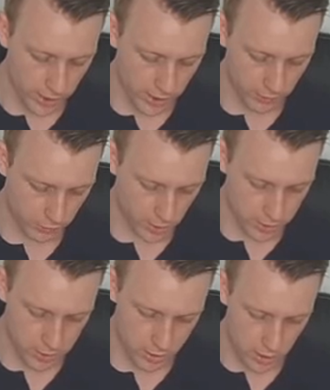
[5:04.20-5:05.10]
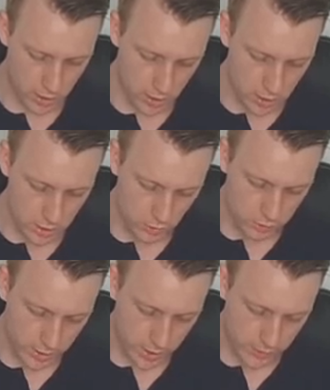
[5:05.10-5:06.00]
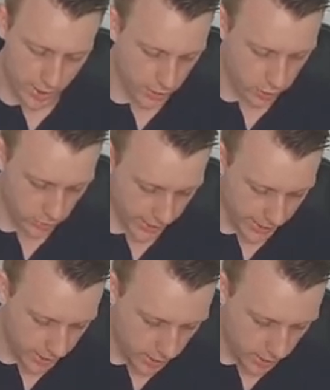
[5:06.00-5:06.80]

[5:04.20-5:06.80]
here for us. So if we evaluate